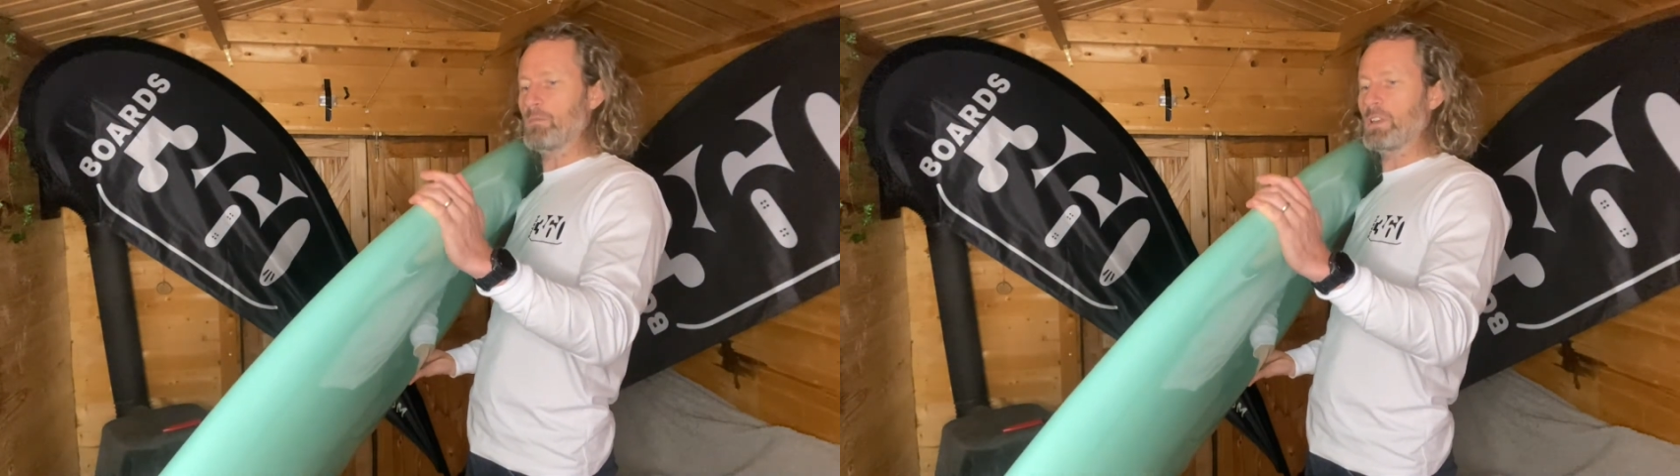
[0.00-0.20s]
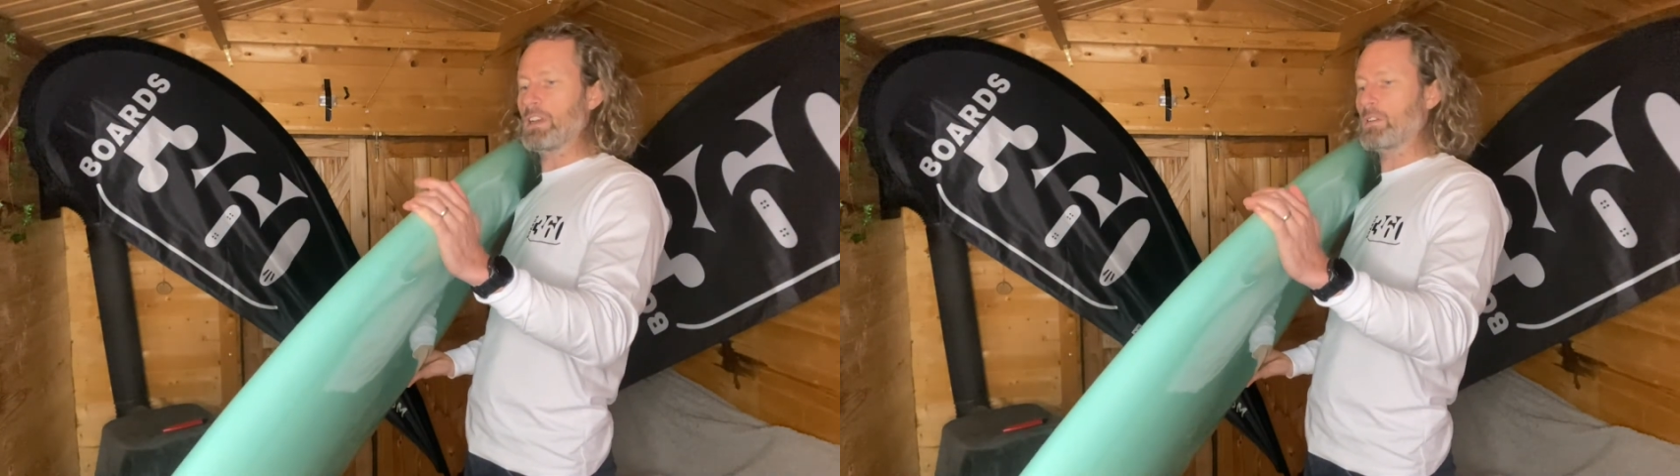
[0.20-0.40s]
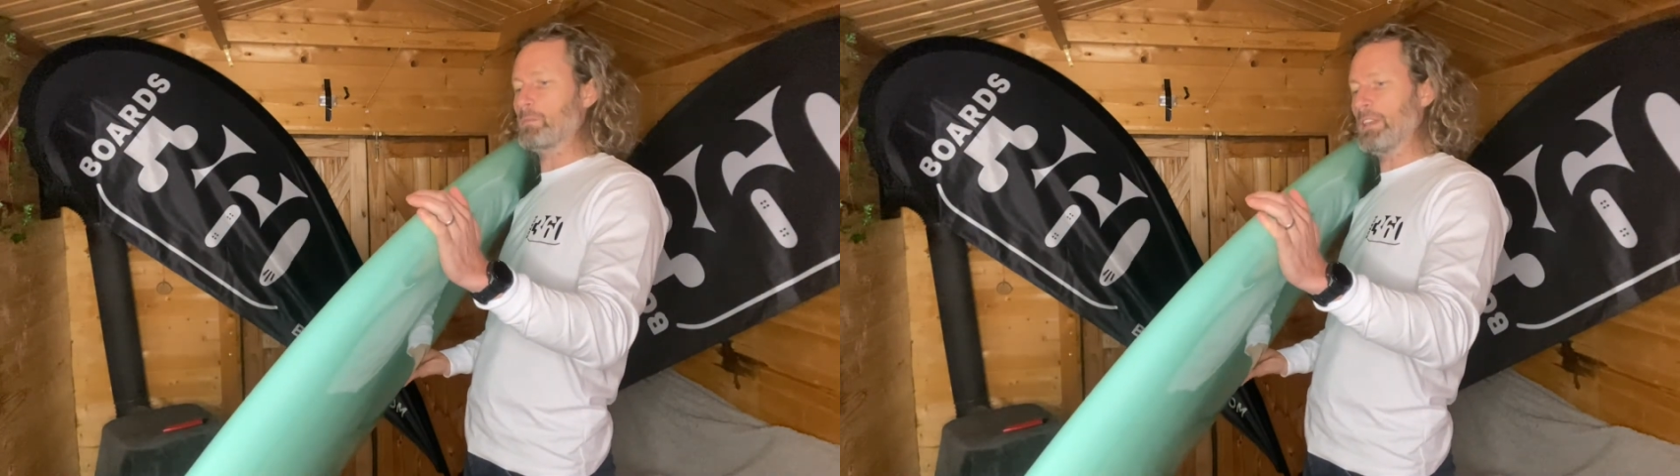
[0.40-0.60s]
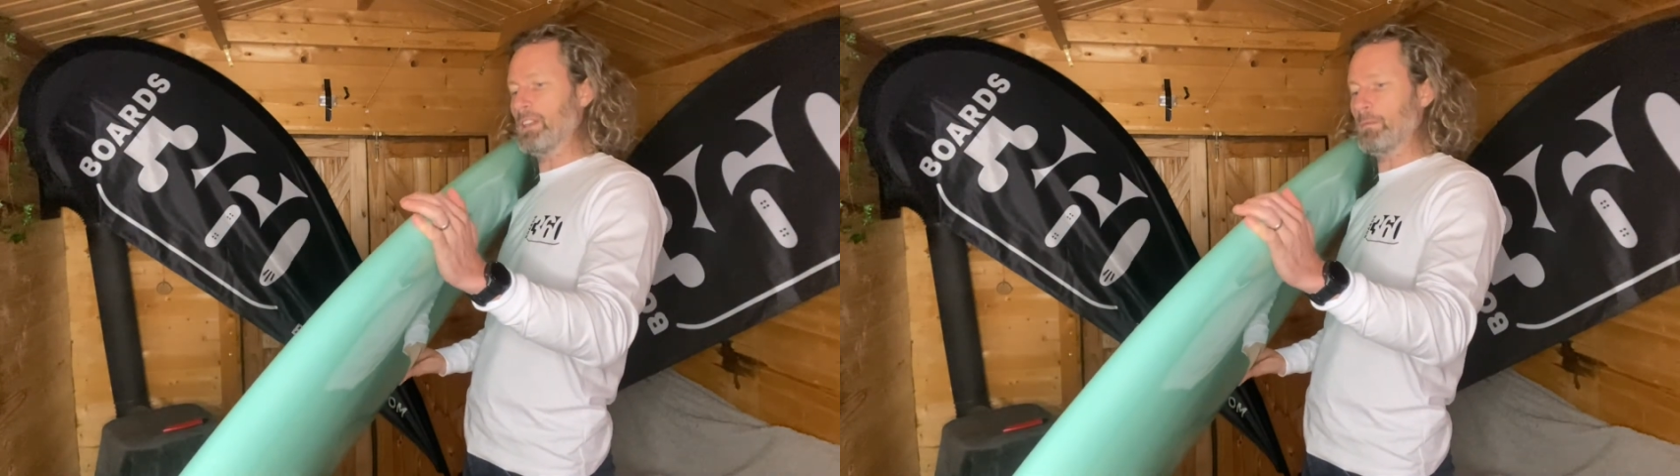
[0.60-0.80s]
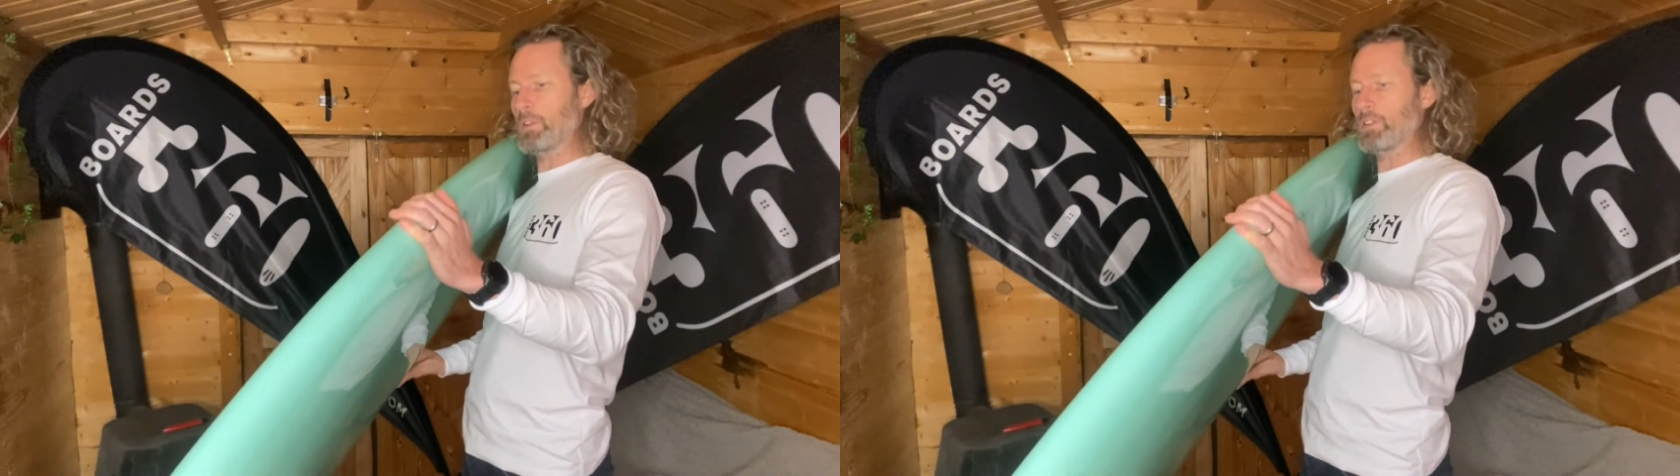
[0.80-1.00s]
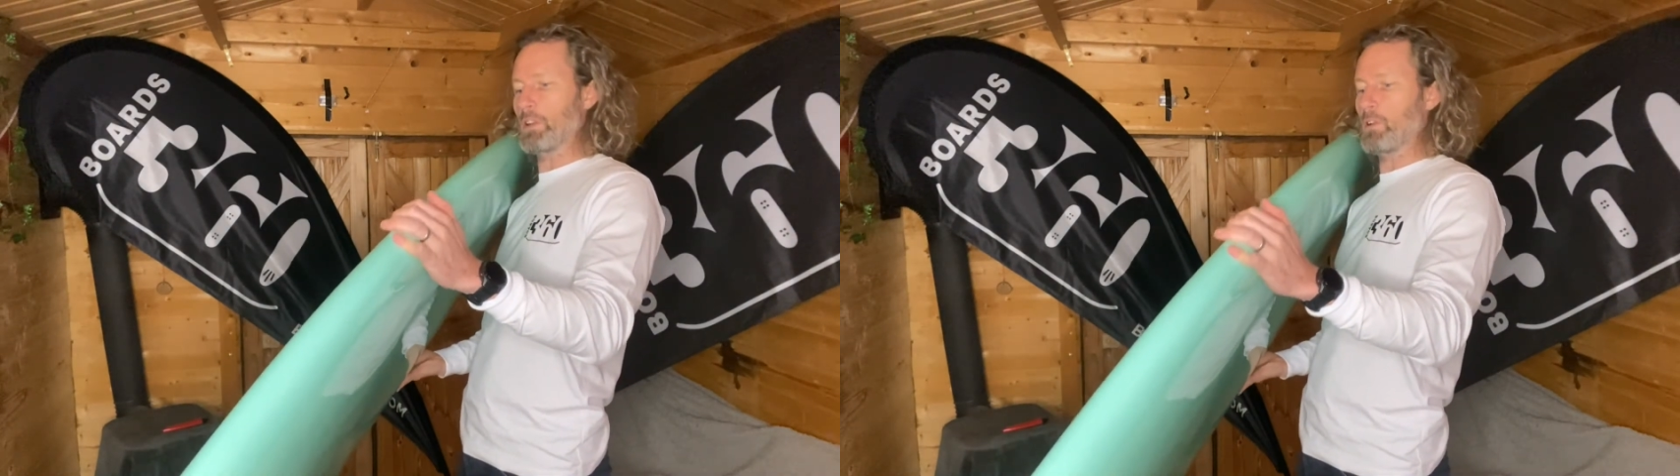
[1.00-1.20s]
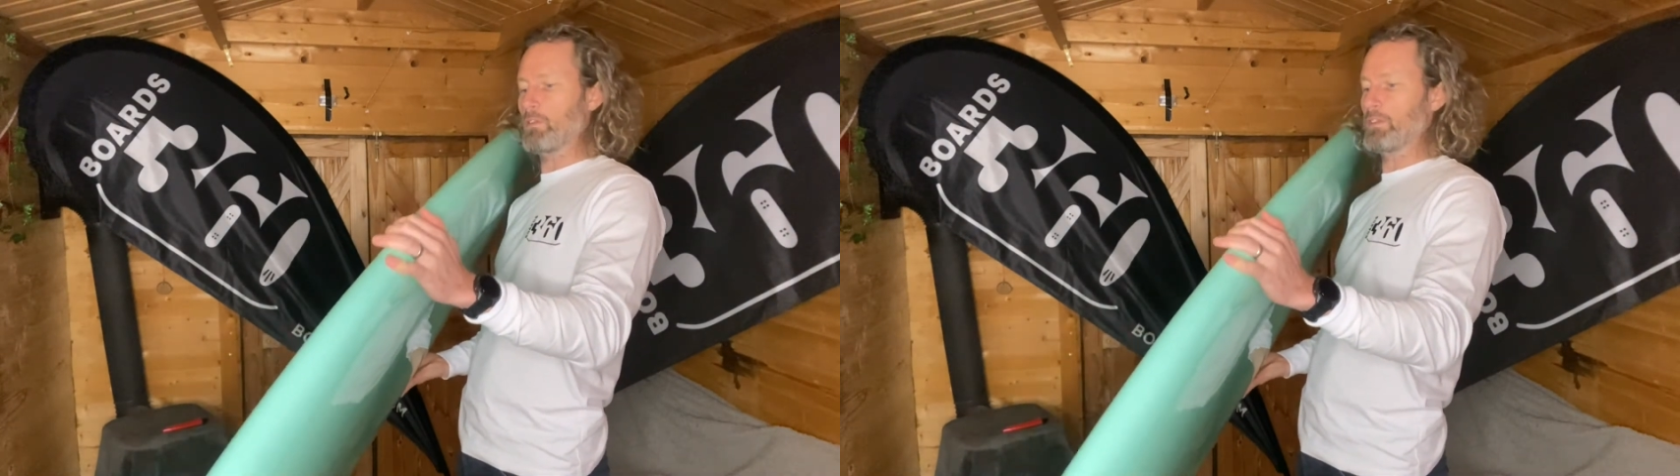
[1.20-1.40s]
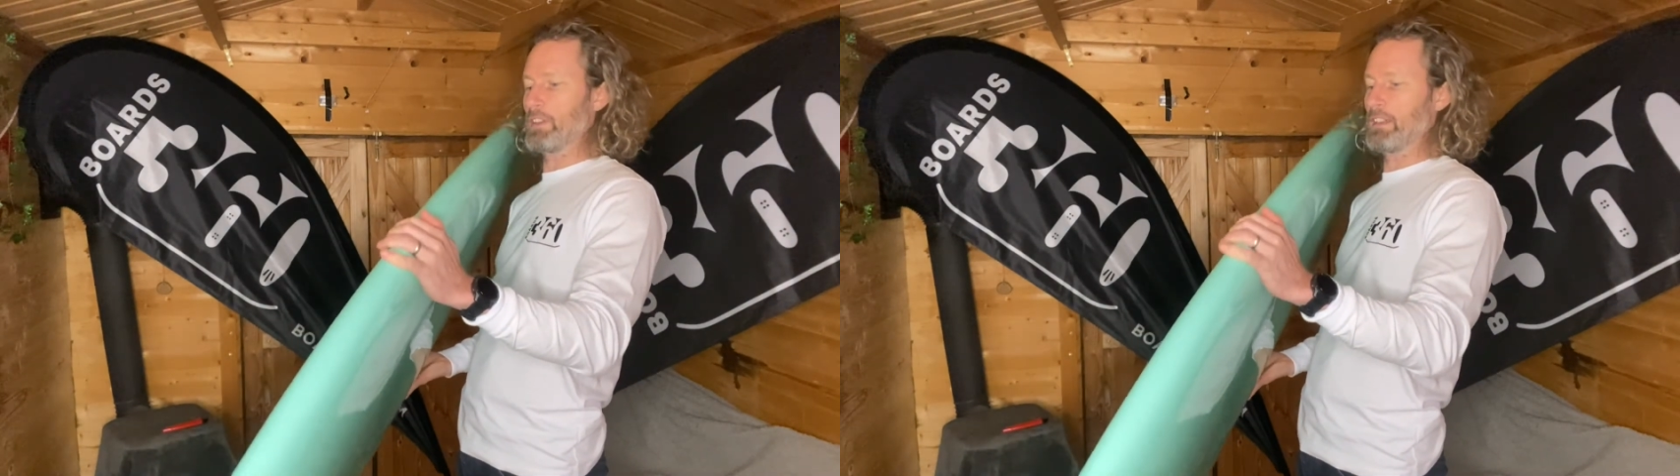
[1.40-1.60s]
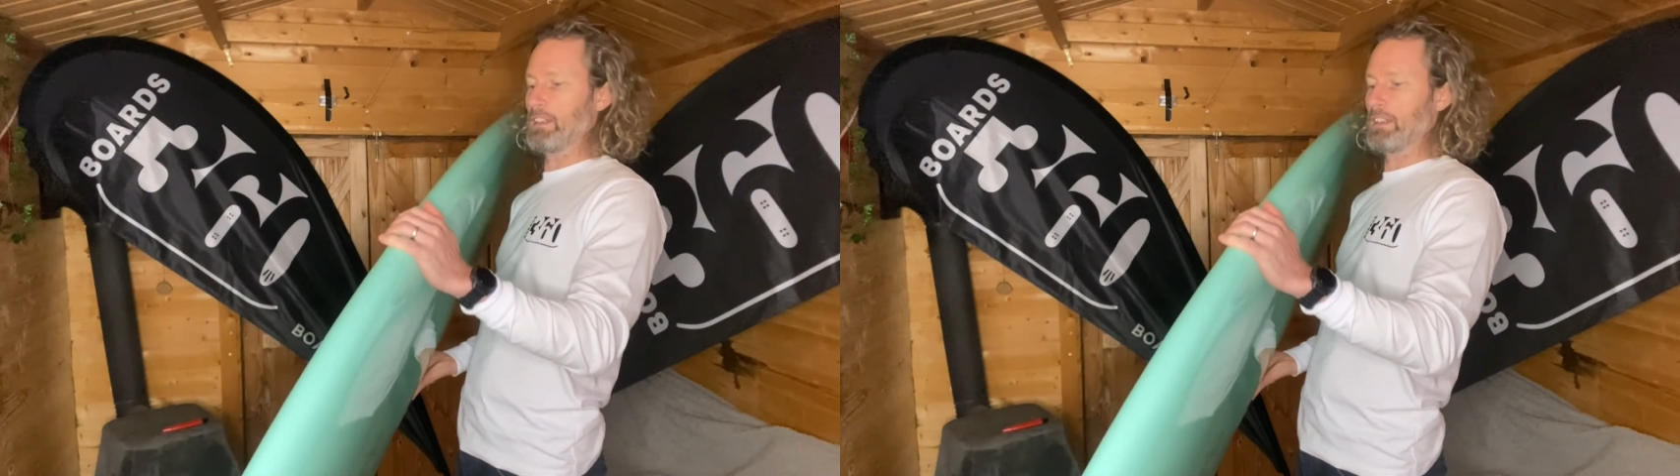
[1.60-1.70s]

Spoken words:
rails, medium to soft.